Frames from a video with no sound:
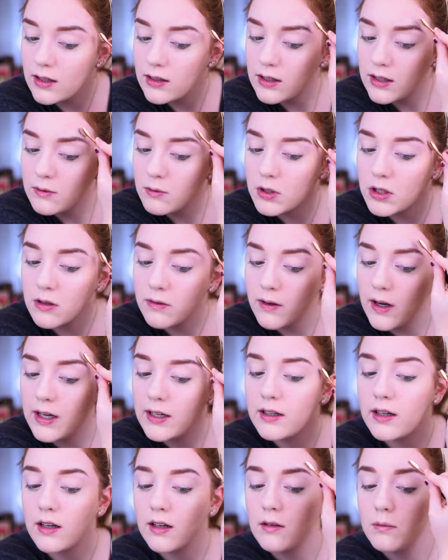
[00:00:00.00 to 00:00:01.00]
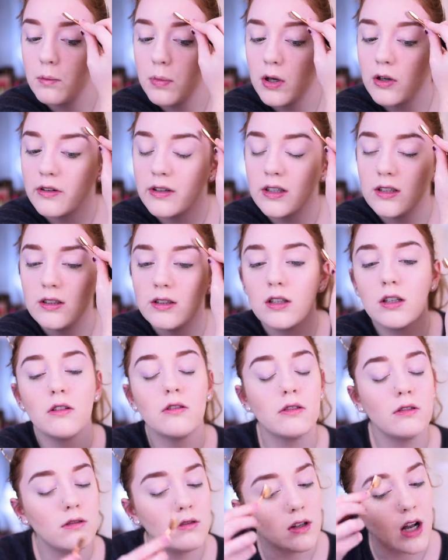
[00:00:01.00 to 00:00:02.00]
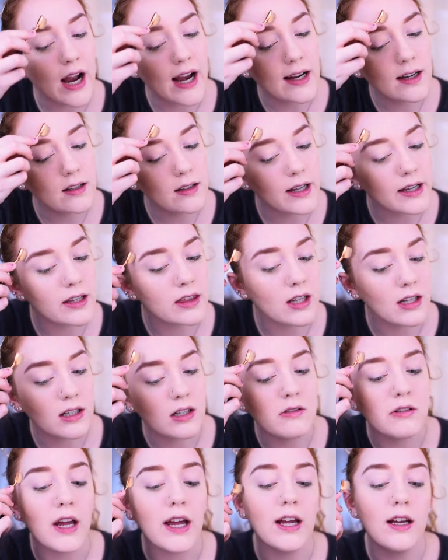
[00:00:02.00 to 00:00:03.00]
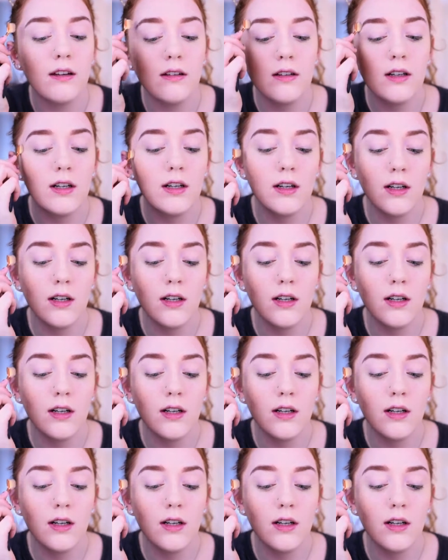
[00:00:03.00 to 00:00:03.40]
and then when you find a person you like, like that you date,